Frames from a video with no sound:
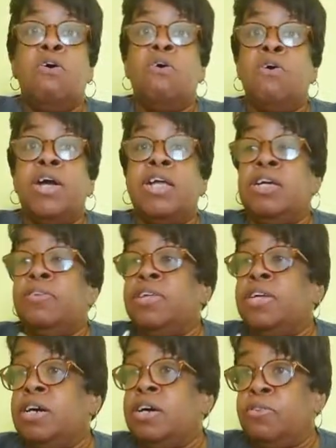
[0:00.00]
or any of
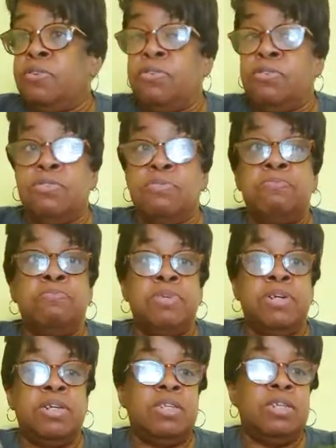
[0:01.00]
the others,
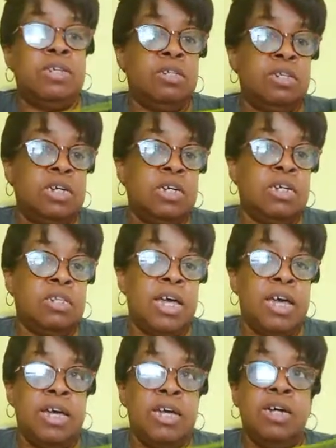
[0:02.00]
but this is
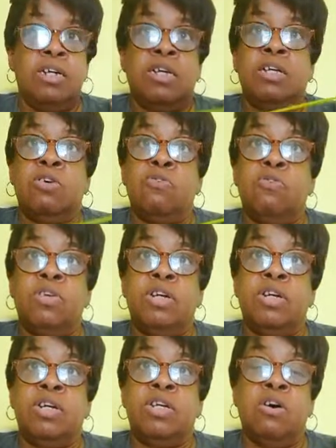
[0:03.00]
a acrylic
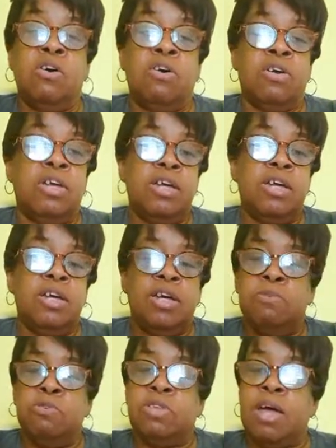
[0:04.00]
yarn.
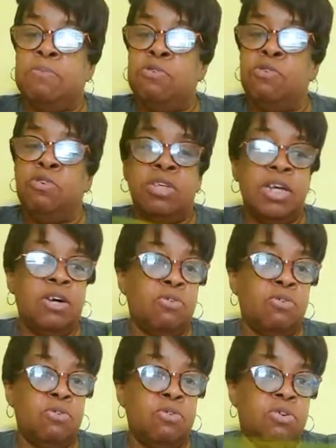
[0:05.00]
Most of the time, you can
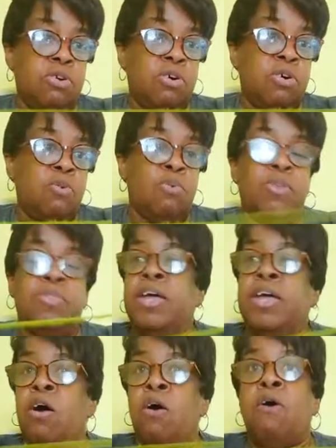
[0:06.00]
tell
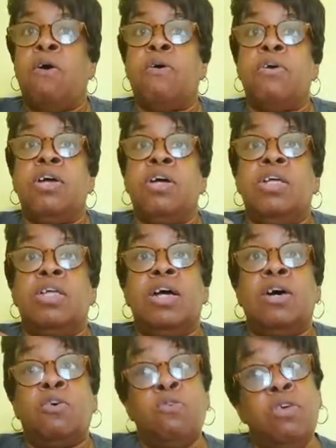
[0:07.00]
what they are.
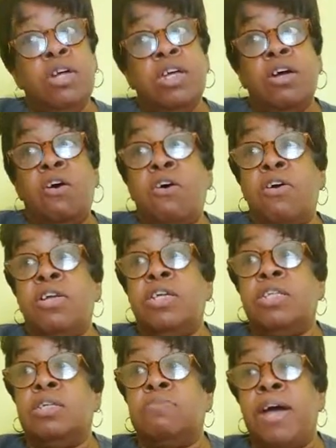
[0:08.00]
Now, acrylic yarn
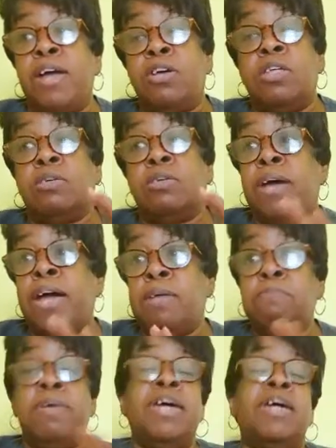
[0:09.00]
is a
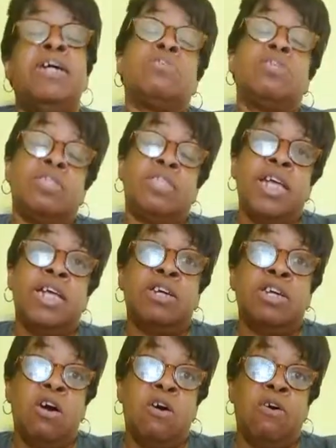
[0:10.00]
man-made
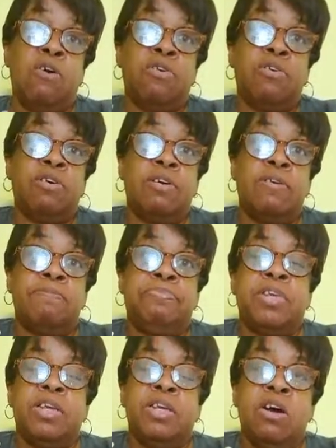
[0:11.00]
synthetic yarn.
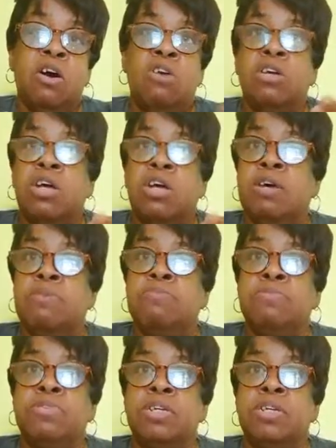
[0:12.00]
Yarn
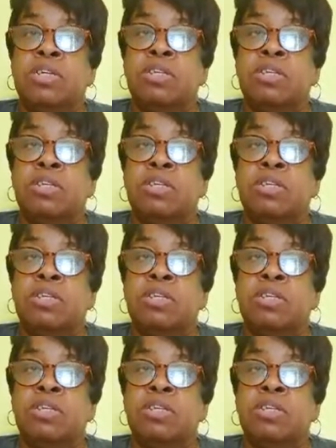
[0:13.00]
comes